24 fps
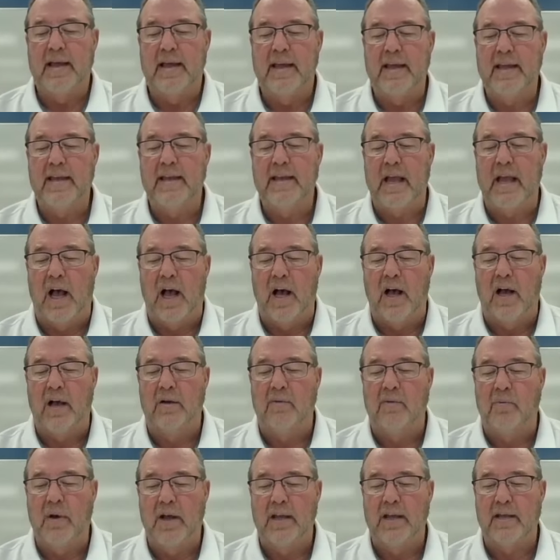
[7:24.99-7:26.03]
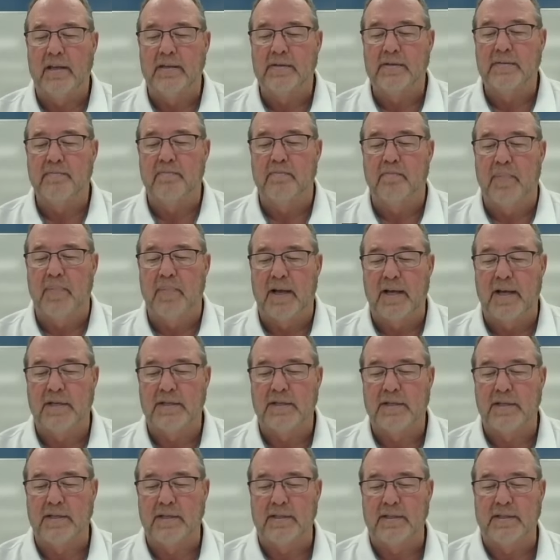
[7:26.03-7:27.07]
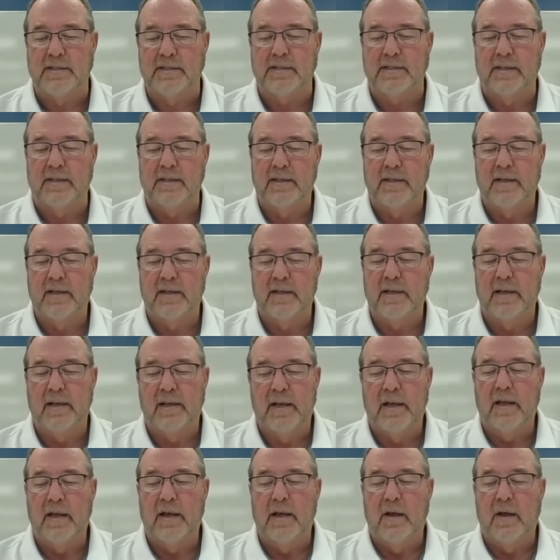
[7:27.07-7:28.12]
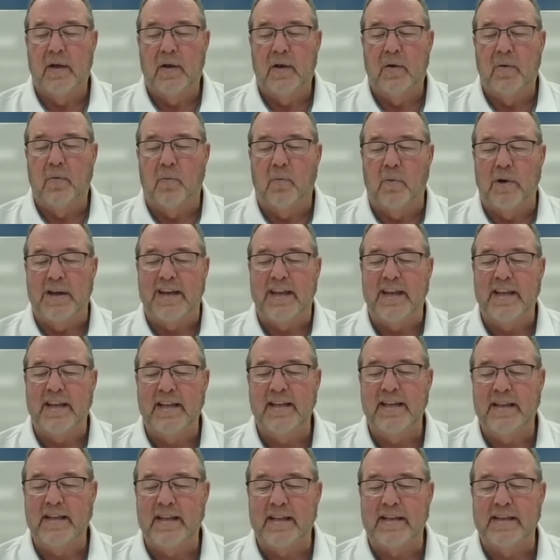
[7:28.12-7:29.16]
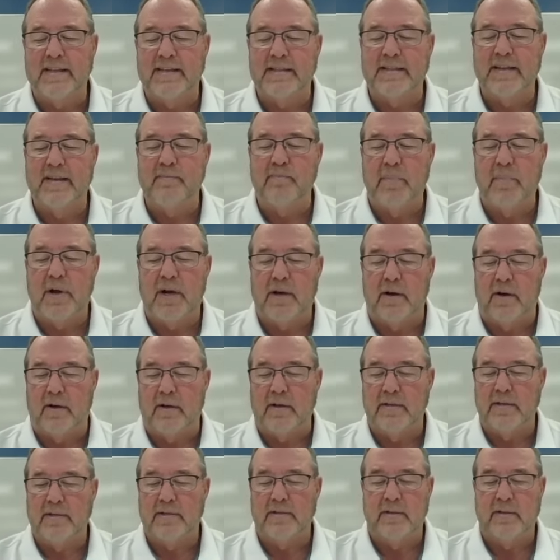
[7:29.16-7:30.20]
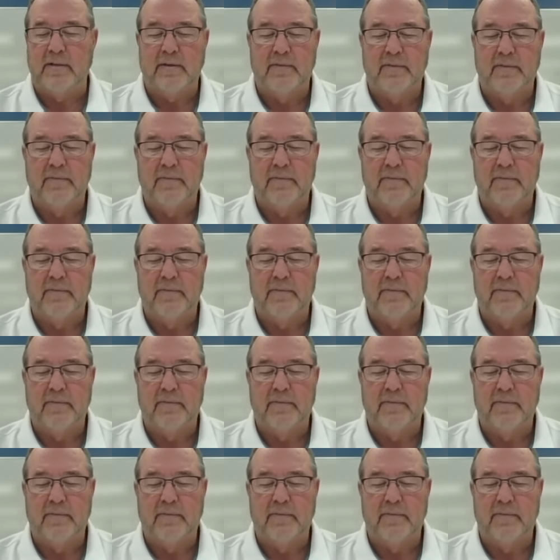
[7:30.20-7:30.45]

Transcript: He always blushes when he is embarrassed.